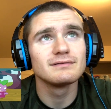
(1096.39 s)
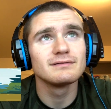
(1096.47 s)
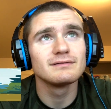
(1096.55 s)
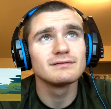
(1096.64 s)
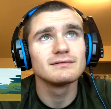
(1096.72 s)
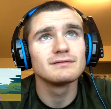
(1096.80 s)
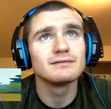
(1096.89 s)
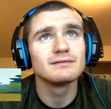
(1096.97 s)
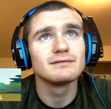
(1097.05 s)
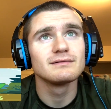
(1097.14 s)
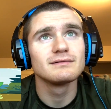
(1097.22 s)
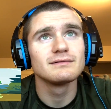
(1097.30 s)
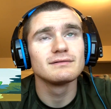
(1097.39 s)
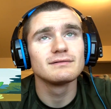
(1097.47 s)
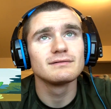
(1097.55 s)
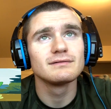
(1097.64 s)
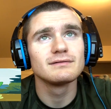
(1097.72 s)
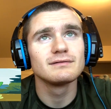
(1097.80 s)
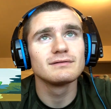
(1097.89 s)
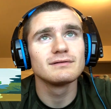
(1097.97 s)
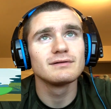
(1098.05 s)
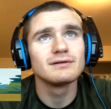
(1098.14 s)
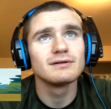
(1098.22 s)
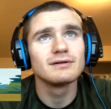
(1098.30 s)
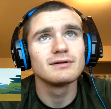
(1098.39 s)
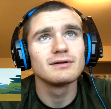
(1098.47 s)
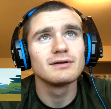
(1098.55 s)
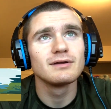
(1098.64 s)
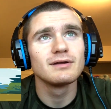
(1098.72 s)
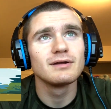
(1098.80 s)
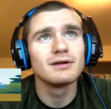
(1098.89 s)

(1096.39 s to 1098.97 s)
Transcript: (silence)